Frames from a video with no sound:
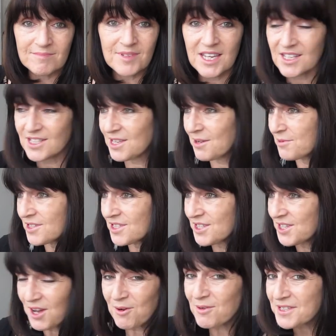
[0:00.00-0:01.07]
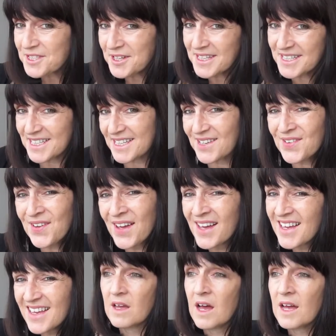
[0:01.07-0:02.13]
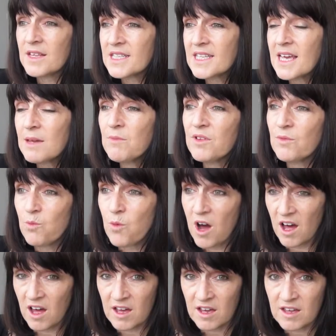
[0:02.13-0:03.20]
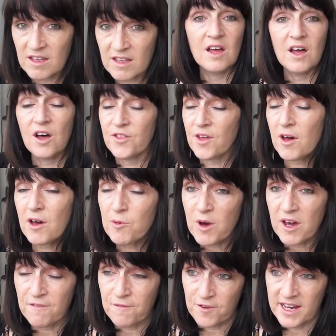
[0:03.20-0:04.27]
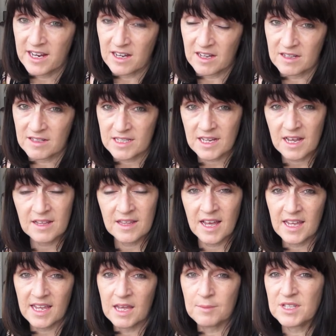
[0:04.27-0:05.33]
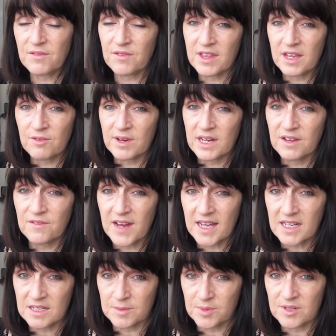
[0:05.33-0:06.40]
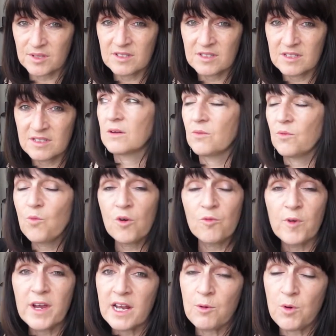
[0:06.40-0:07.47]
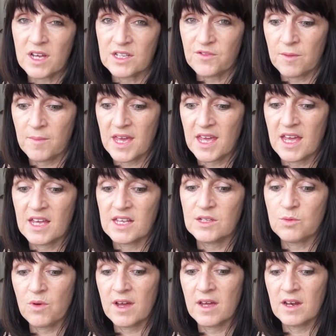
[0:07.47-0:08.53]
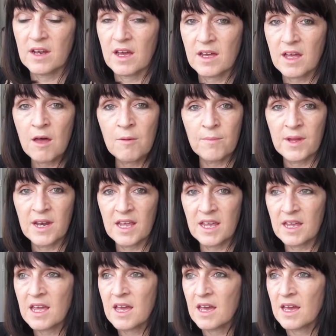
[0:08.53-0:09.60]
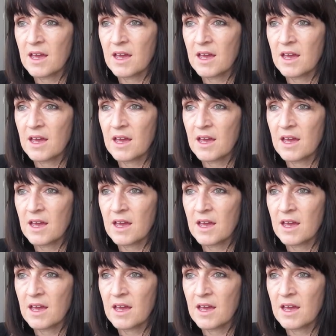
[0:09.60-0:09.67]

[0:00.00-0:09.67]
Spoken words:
because there was no alternative. And the same with work. Although I work freelance and that keeps everything really flexible, what really works for me is when a company